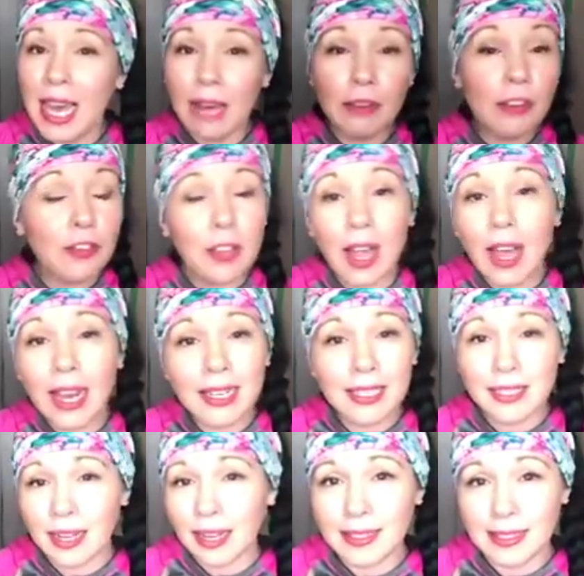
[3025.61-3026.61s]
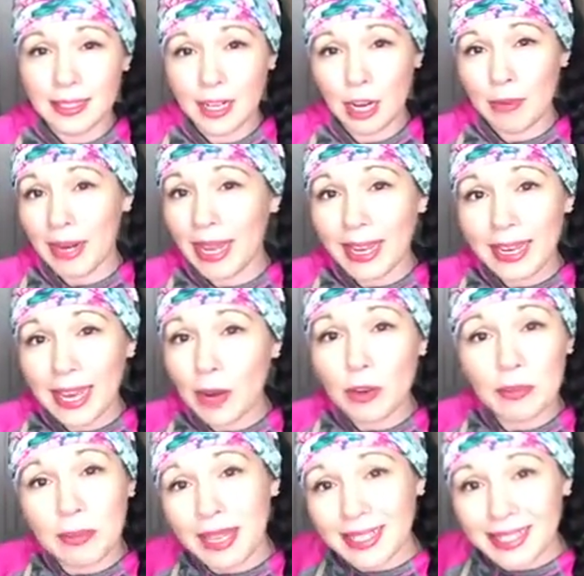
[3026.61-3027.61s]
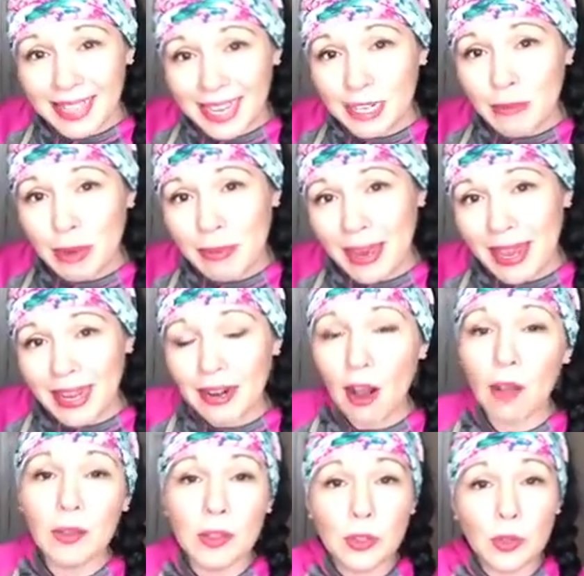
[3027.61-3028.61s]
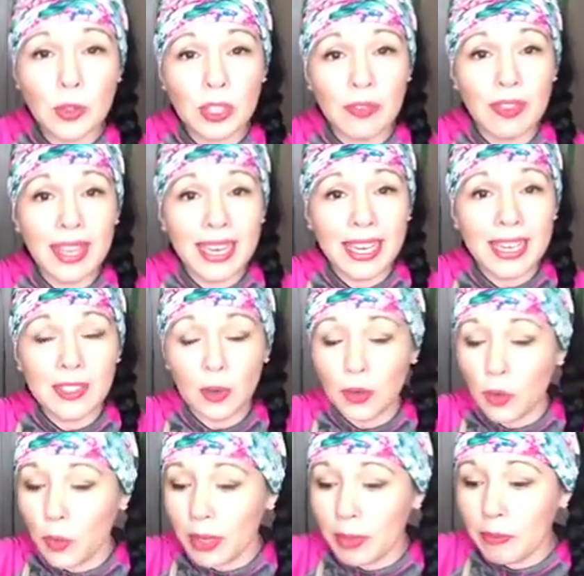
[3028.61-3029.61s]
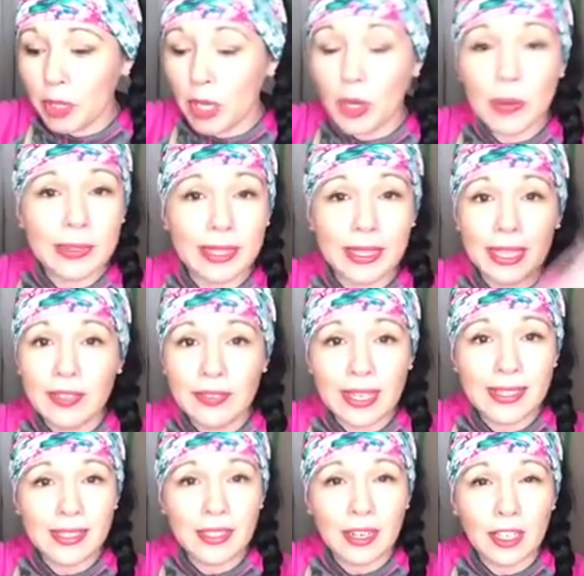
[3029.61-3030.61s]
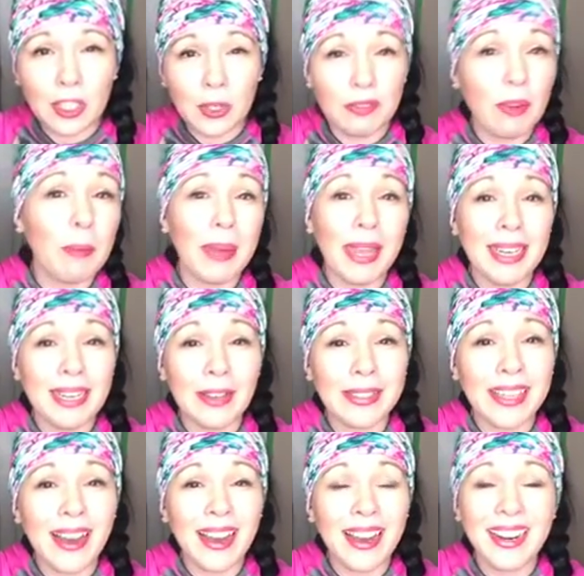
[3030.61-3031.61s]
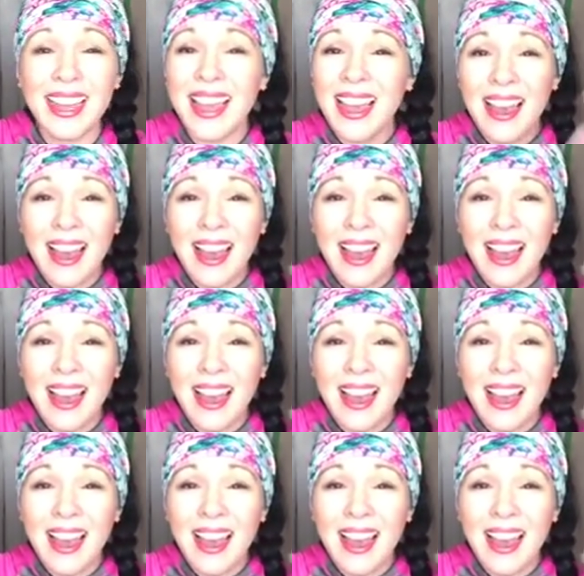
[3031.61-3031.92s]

if a fly decides to come and hang out with me and land on my paint, all those sorts of things, or the wind blows, the leaf gets stuck to it if I'm painting outside,